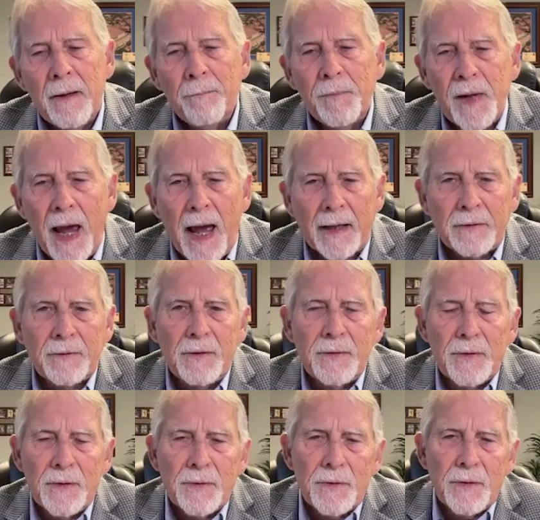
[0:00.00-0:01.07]
Taxes
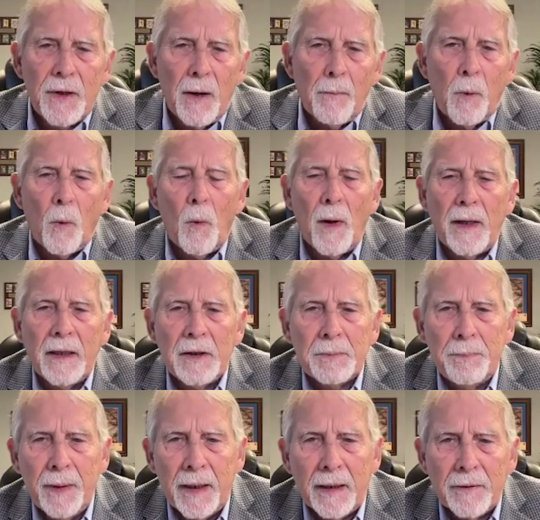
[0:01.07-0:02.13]
is the number one
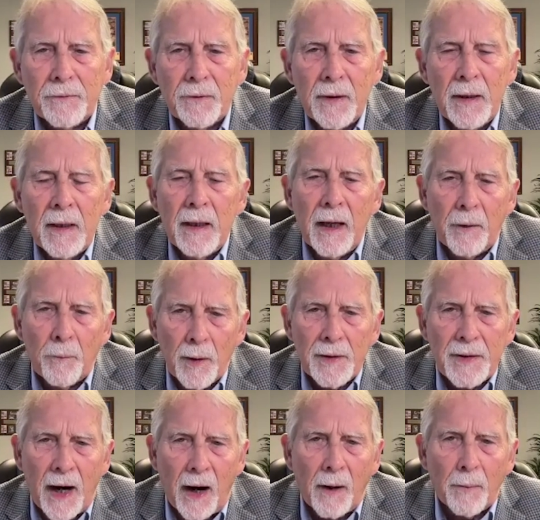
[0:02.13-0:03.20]
expense in
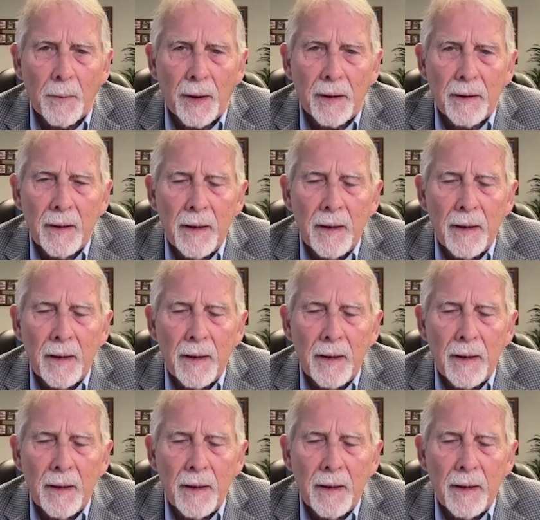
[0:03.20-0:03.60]
retirement.